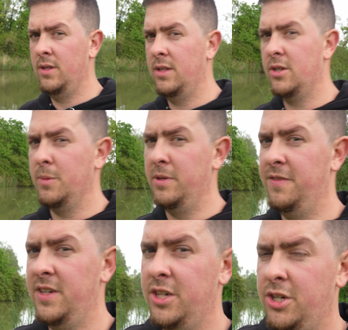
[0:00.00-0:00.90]
This could be a
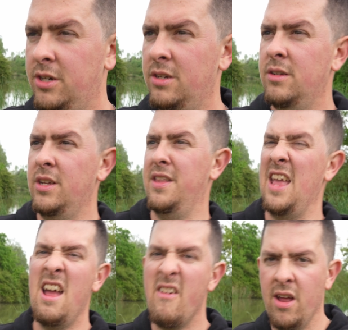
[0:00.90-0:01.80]
fish in the
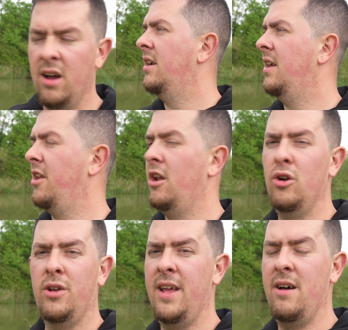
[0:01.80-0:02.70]
area. And then I
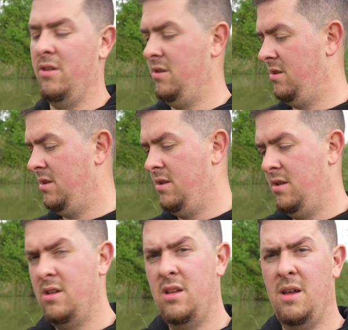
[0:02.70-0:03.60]
look down
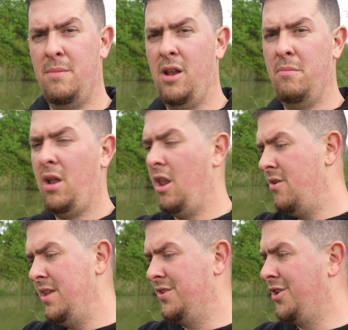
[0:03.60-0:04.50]
and my
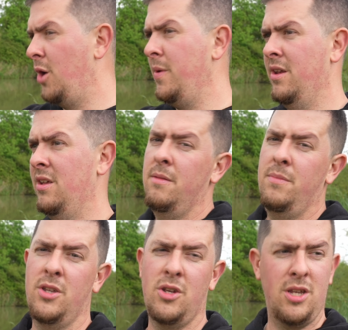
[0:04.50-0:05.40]
line's going.
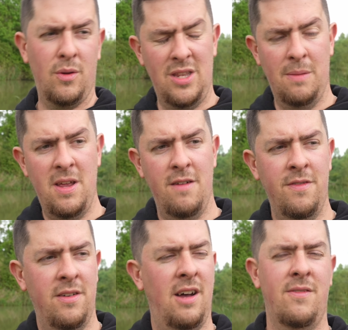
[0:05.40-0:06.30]
But it's because I was in the biv,
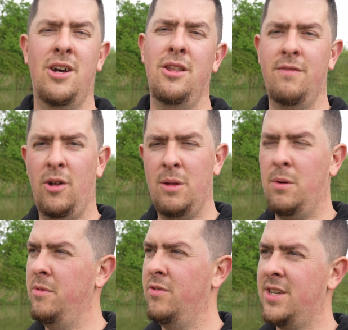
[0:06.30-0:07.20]
I've turned the volume
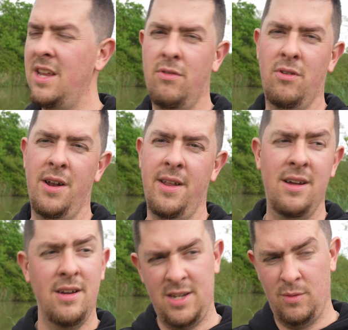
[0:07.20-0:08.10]
on the receiver right
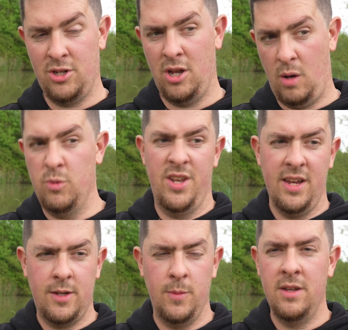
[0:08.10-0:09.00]
down because I was
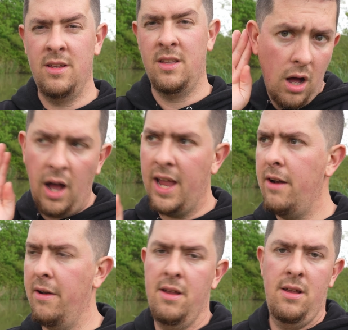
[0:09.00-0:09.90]
next to it. I
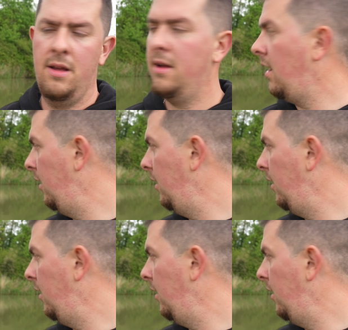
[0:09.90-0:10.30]
hear it. I